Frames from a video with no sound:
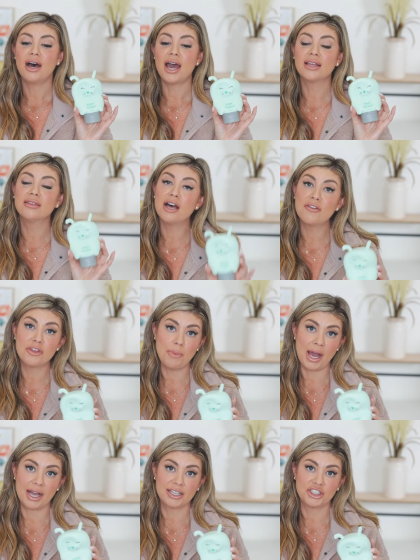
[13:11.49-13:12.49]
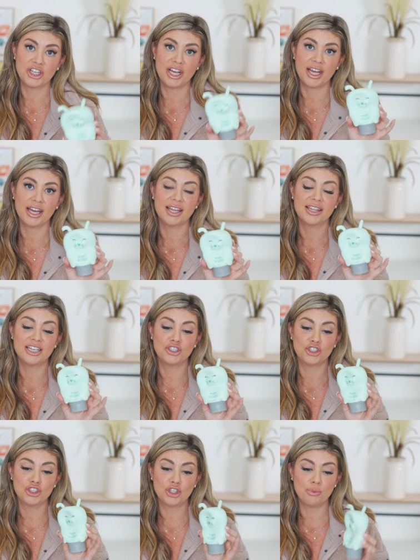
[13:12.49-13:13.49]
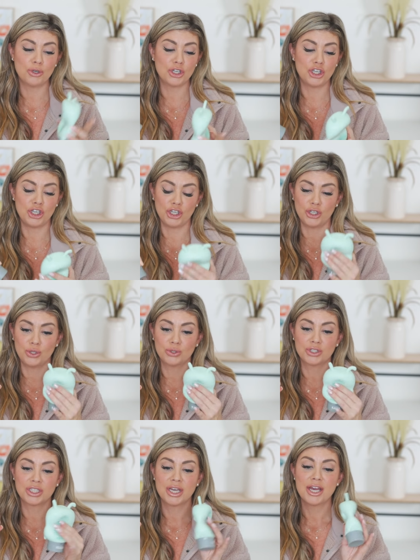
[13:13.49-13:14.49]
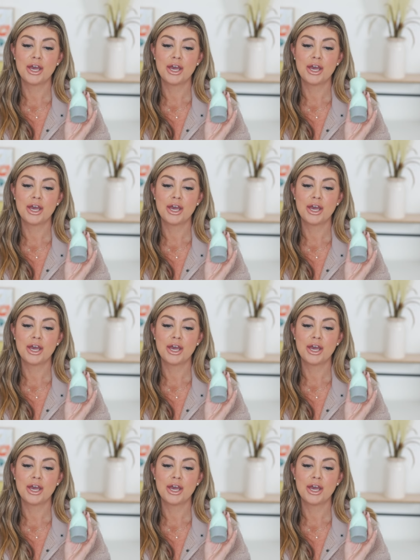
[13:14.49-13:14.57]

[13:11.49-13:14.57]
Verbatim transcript: I love the packaging. These are super cute,